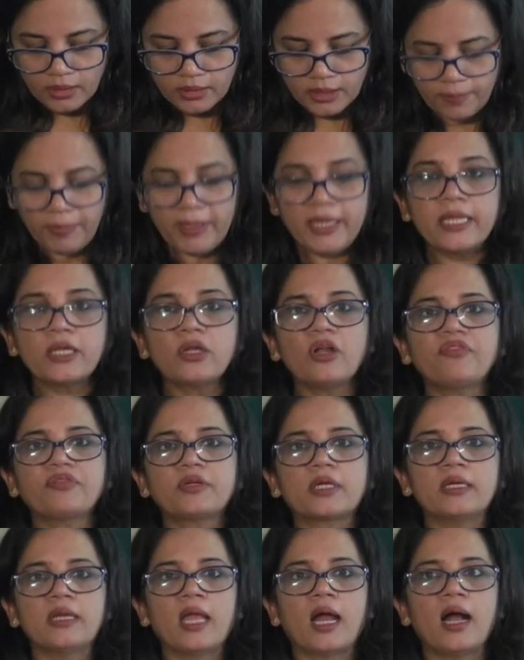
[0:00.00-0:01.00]
The building
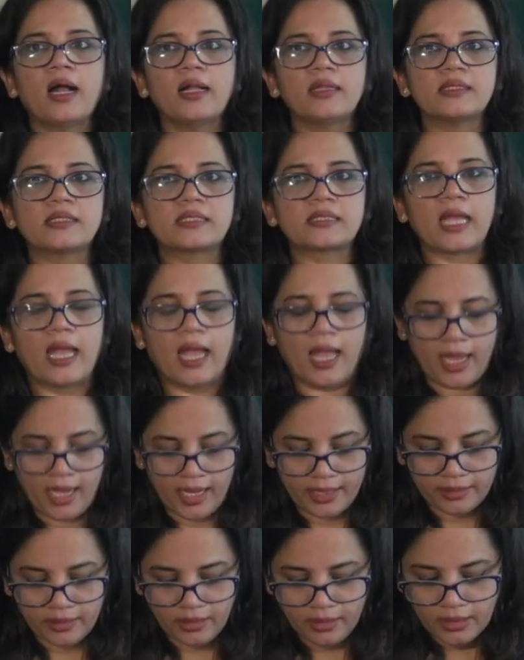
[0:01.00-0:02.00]
of canals
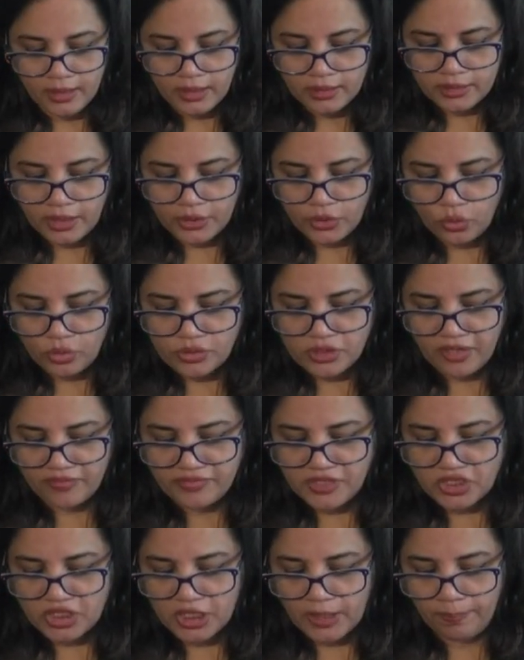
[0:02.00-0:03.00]
and the use
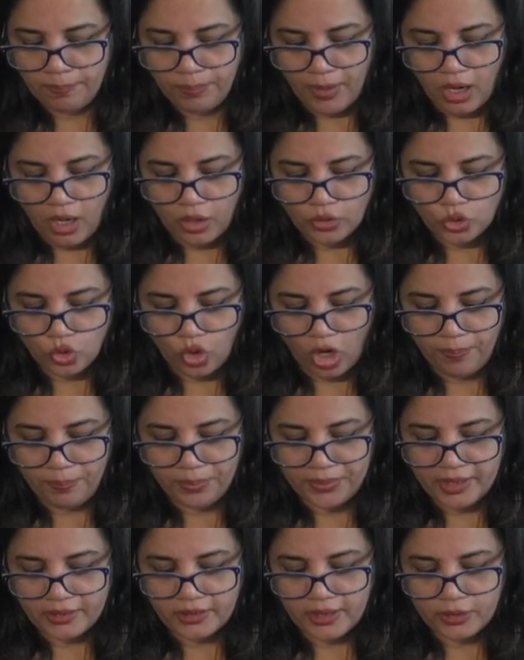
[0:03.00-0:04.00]
of steam power to
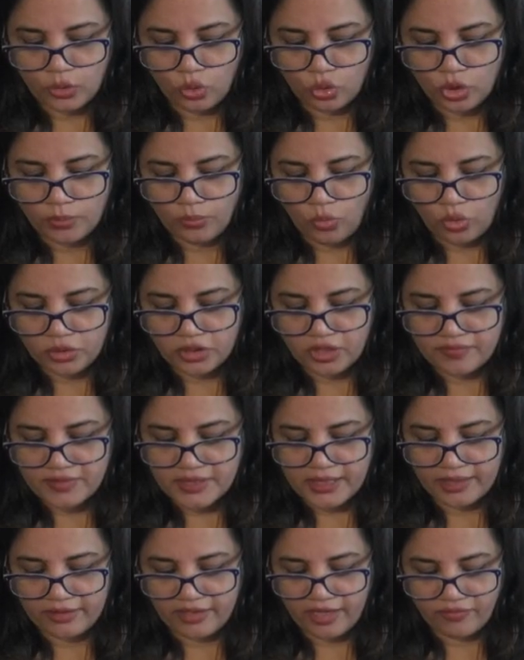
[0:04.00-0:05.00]
operate the
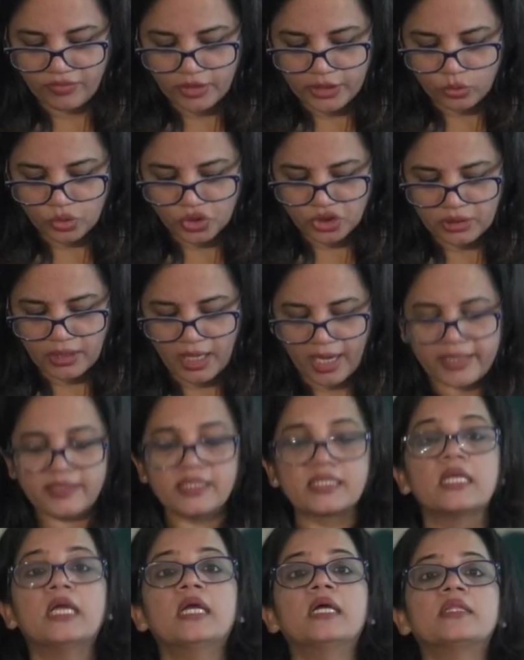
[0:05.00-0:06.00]
locomotives had
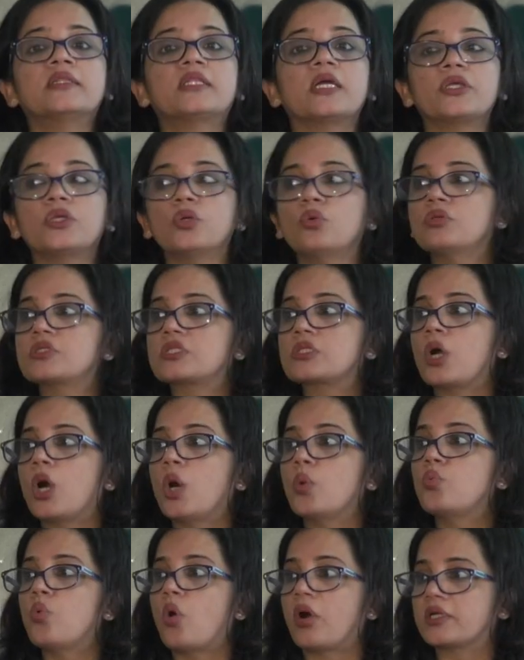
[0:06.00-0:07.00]
revolutionized the use
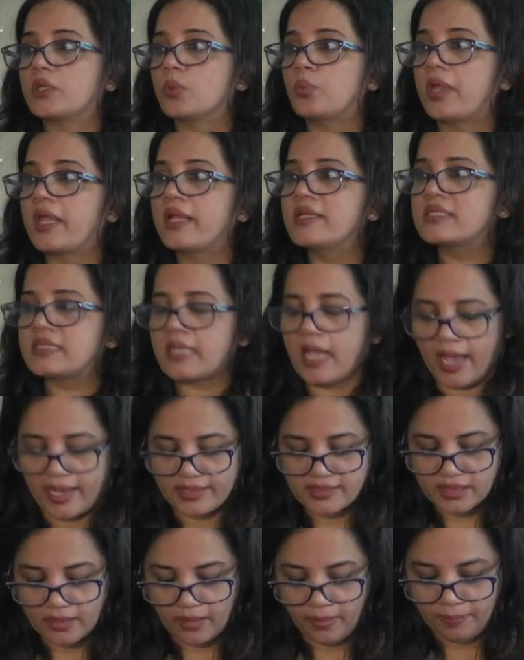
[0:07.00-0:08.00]
of waterways
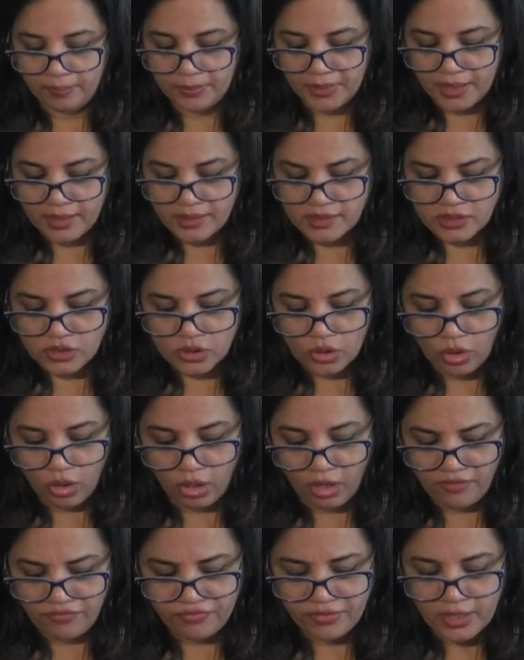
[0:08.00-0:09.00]
as a means
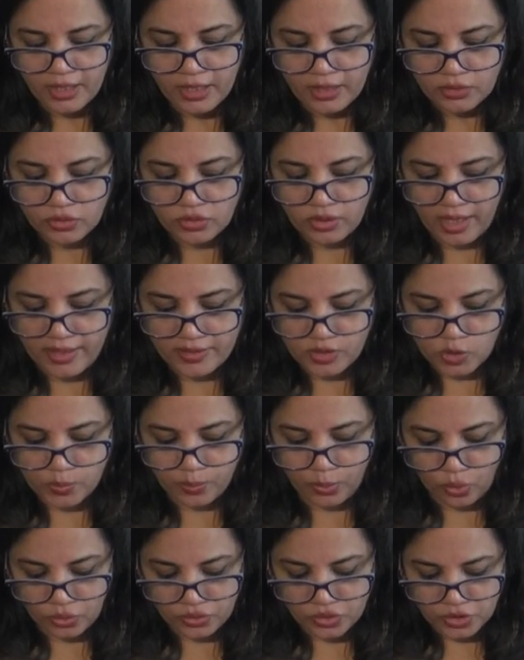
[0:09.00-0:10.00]
of
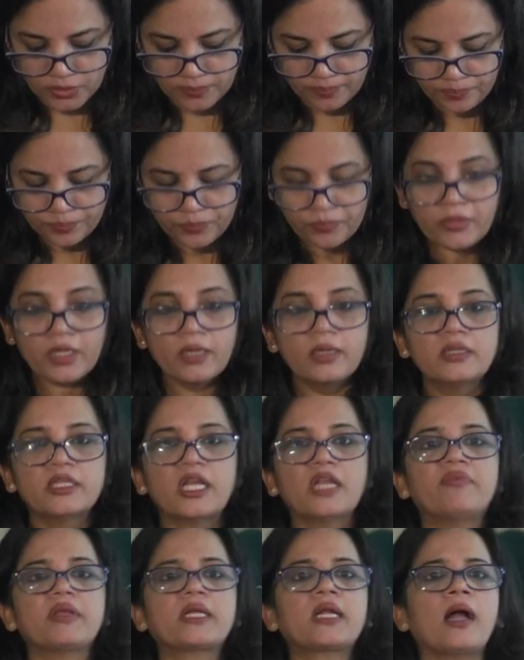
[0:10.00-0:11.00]
transport.
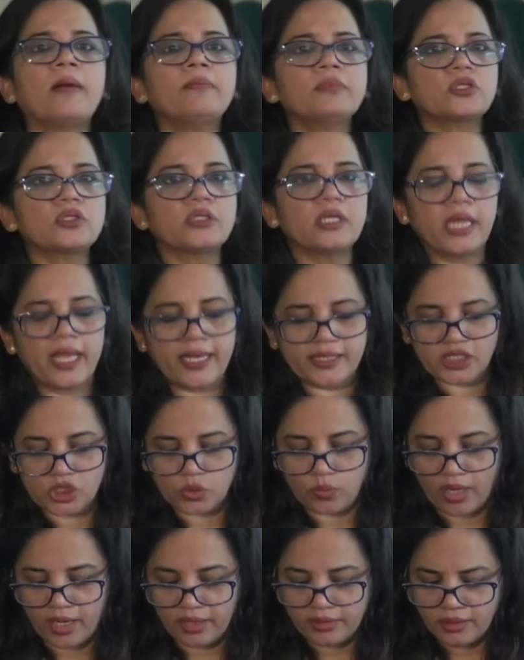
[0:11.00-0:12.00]
Then we come to the
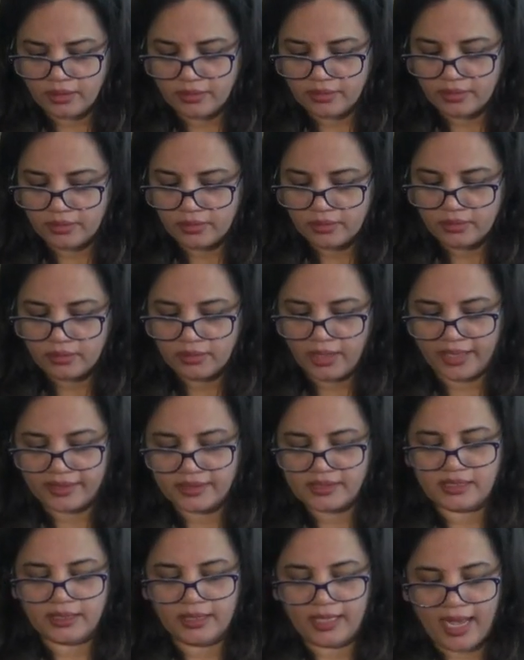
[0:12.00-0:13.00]
next one, that
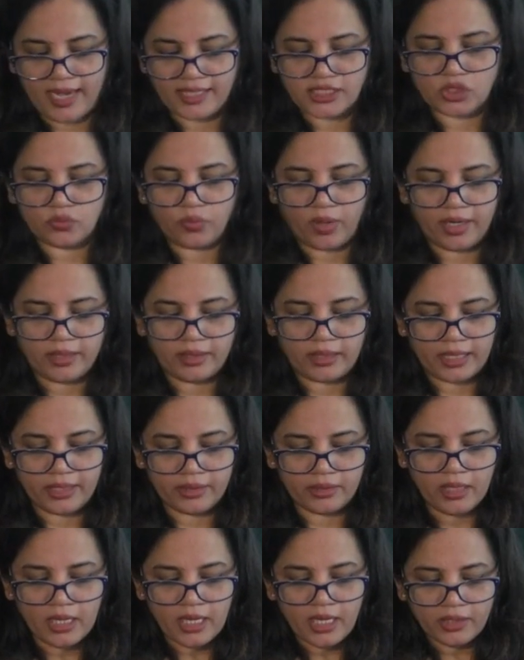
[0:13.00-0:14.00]
is the last one
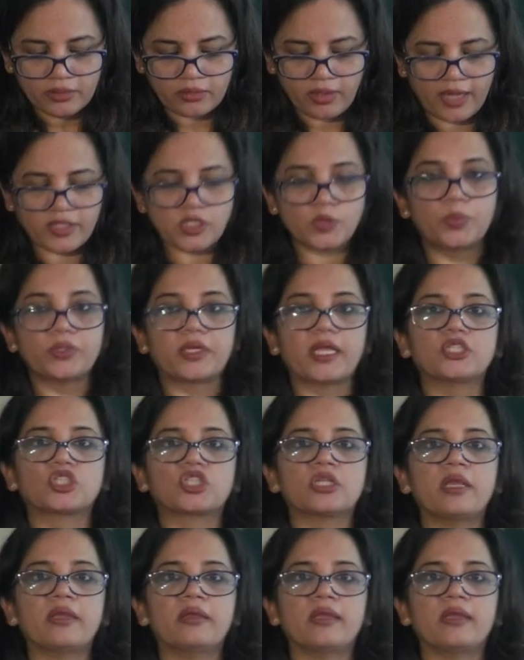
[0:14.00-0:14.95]
in transportation